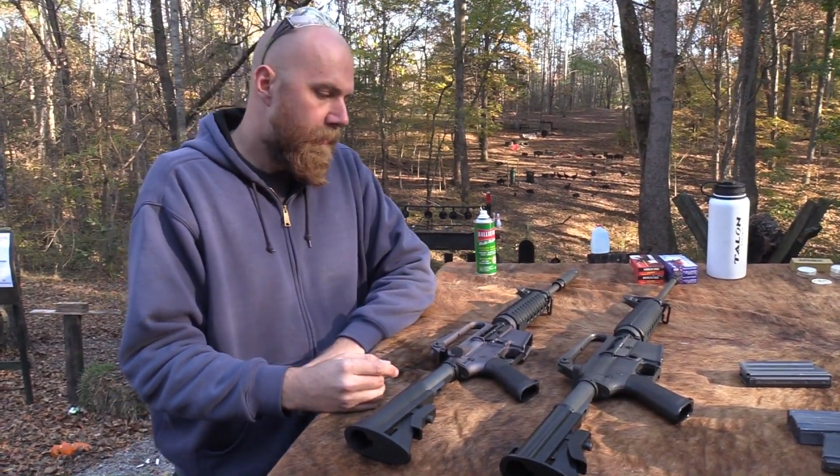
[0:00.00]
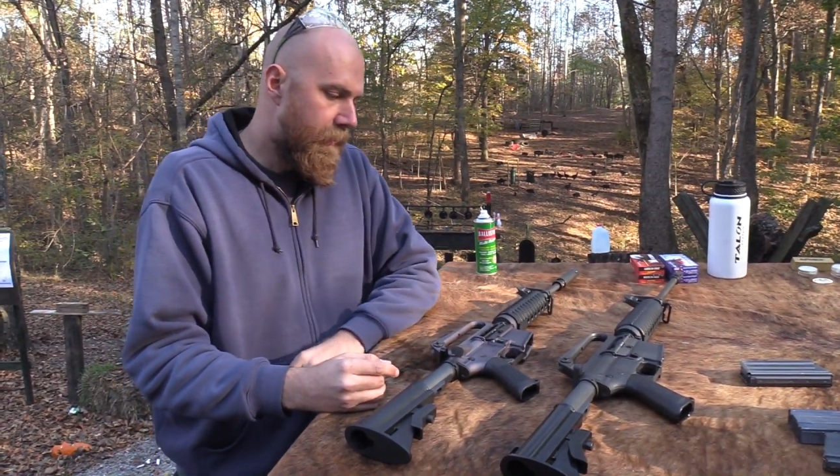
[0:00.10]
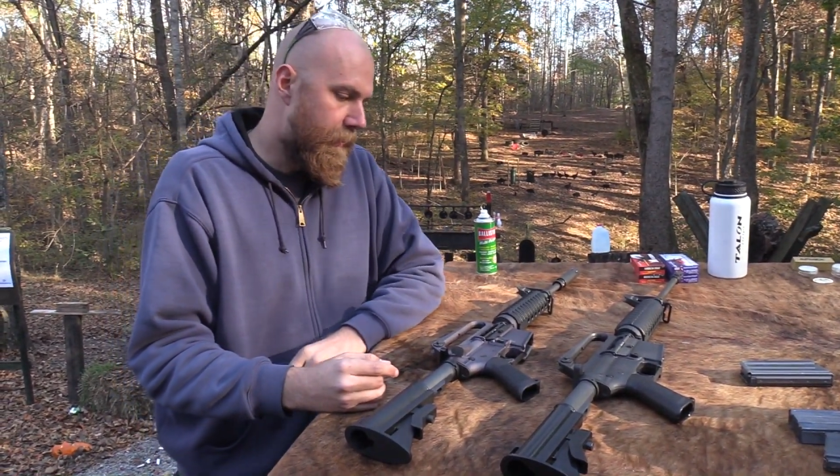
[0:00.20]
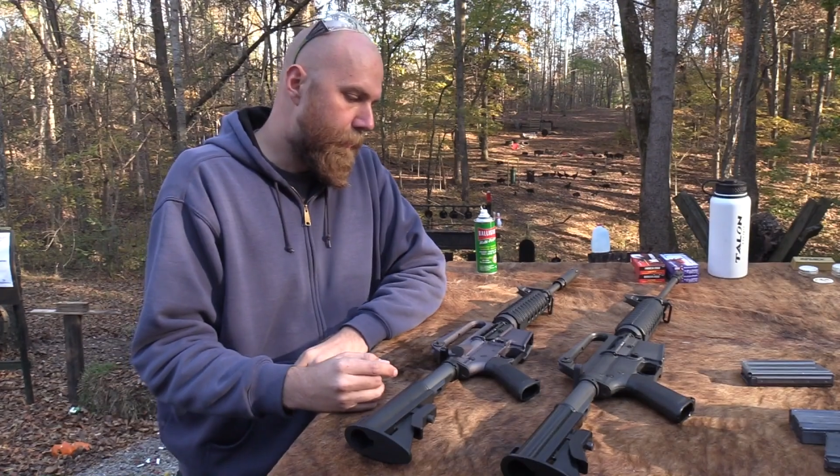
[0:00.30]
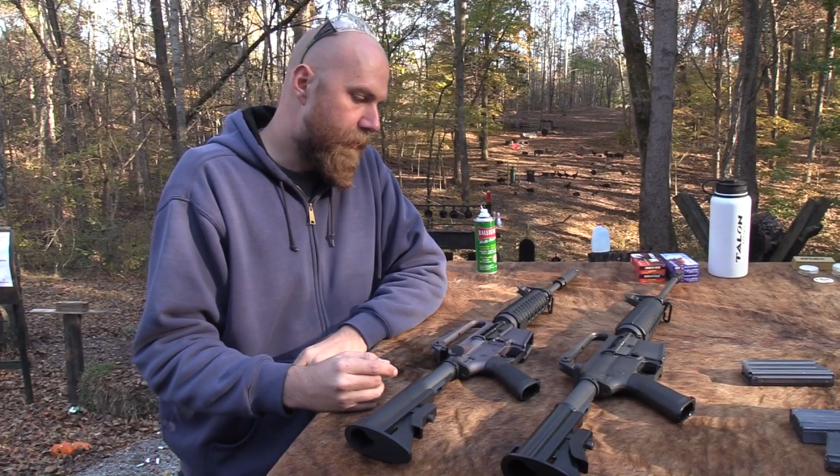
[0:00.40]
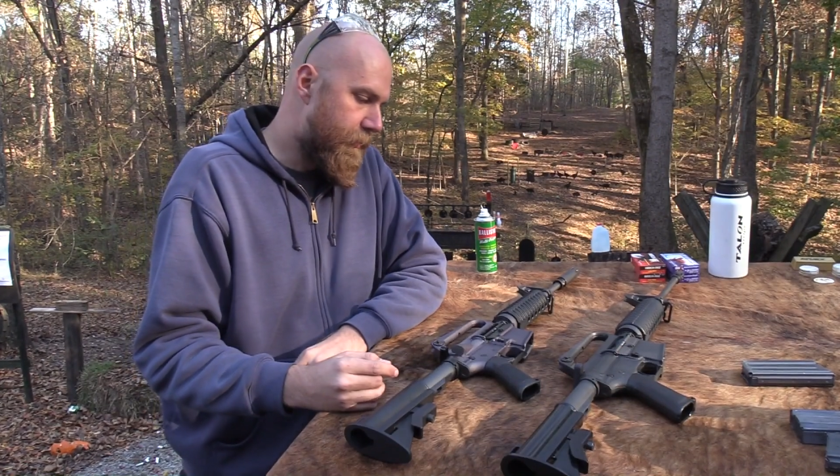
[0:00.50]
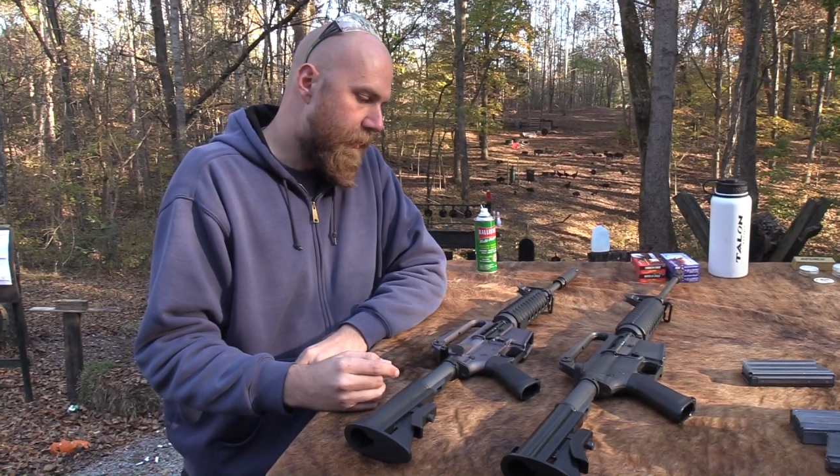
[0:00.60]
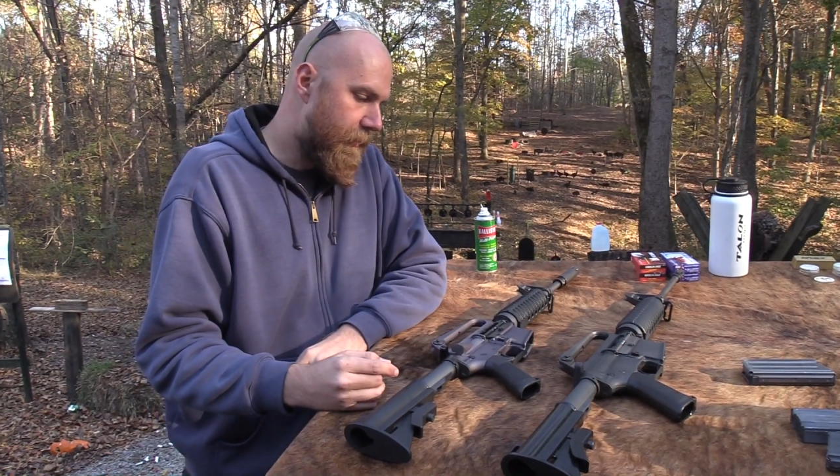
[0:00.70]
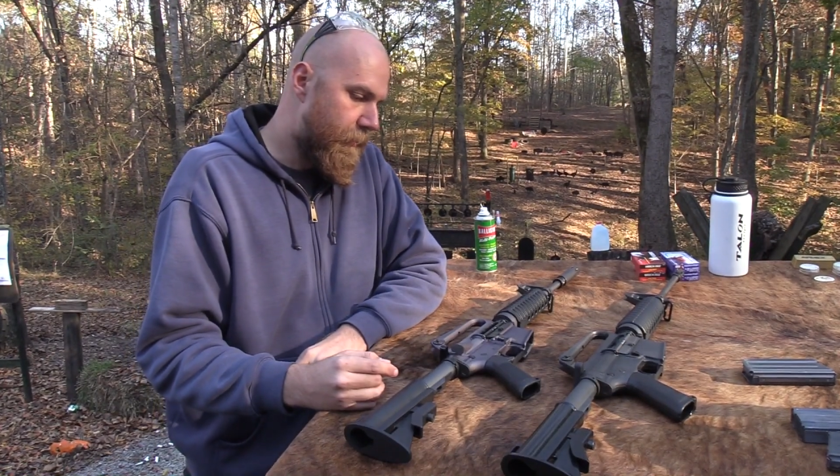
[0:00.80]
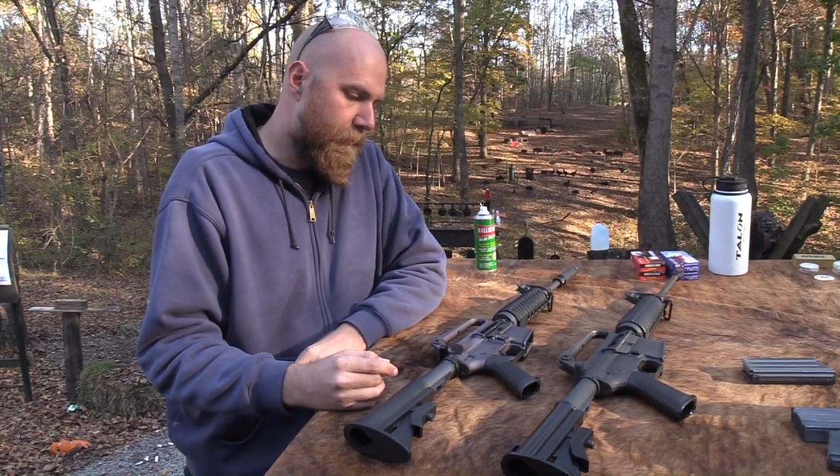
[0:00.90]
uh, but
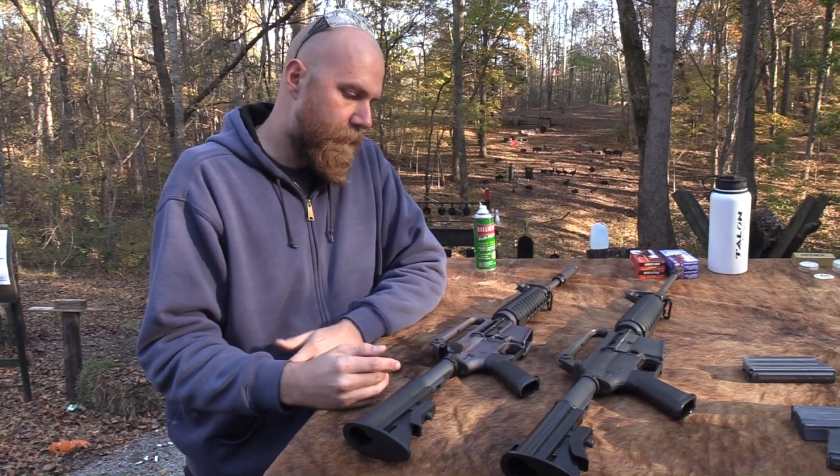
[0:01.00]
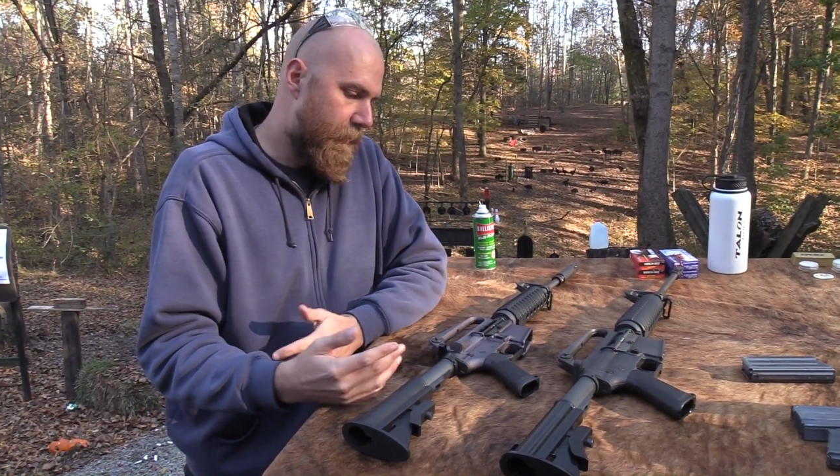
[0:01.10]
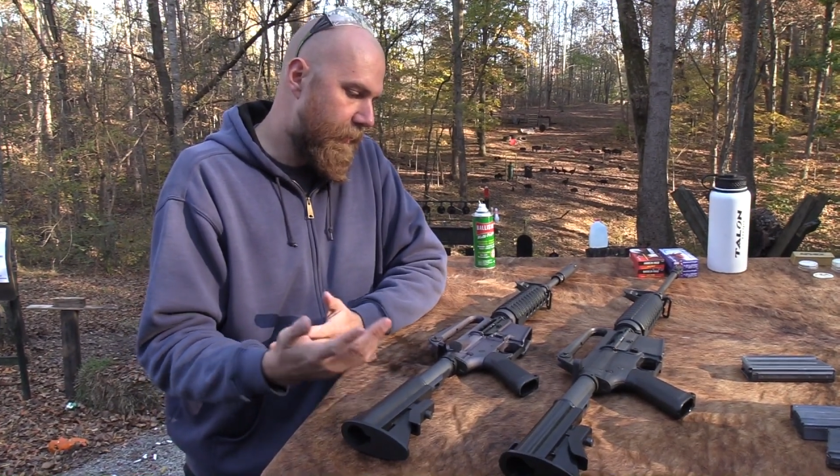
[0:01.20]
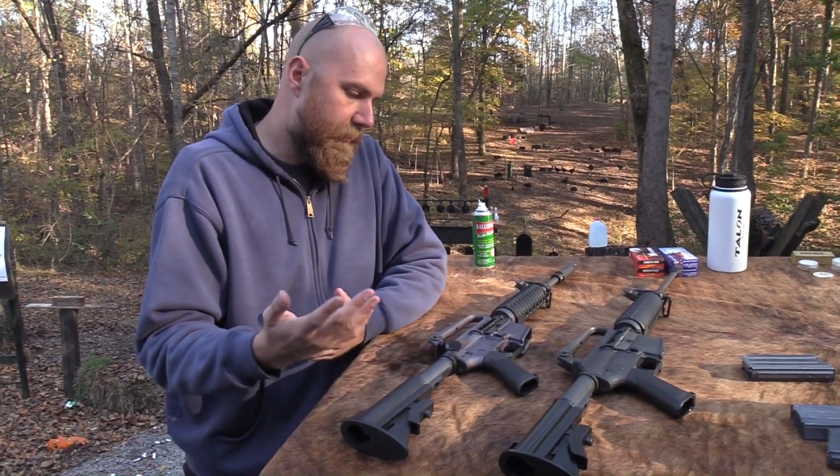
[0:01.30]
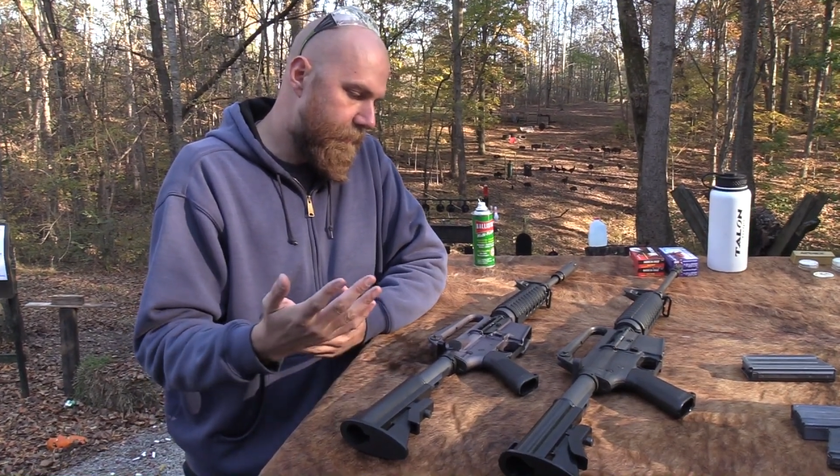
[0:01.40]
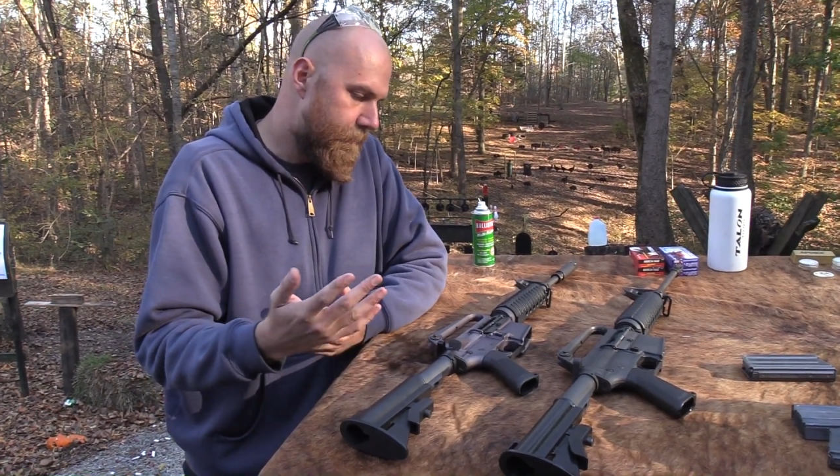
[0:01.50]
instead it looks like,